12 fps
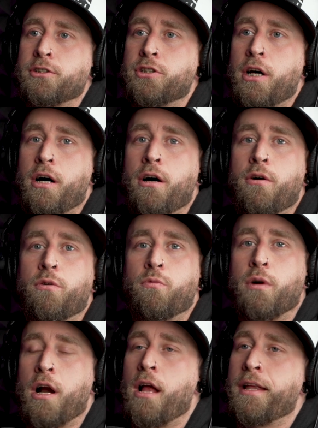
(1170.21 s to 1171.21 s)
So
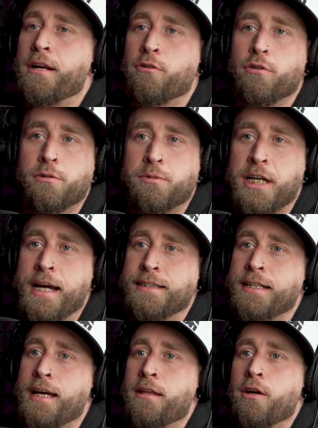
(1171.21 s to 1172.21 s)
we're all in a group chat
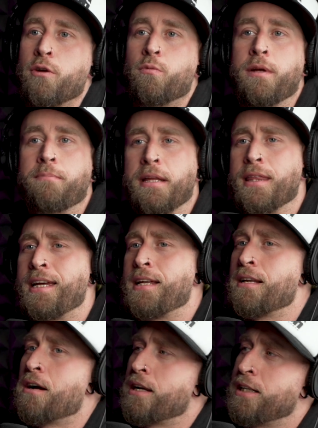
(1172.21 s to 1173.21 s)
together. We've been
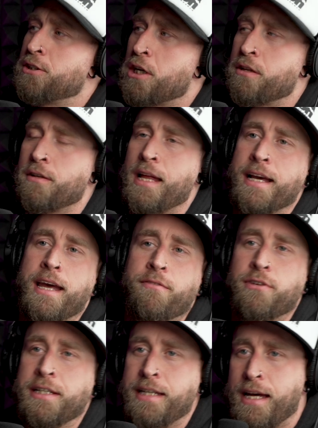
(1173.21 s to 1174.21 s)
leaning on each other
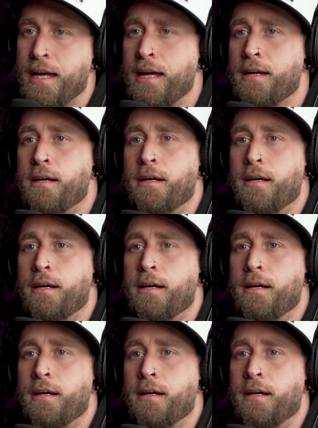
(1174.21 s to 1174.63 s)
every day.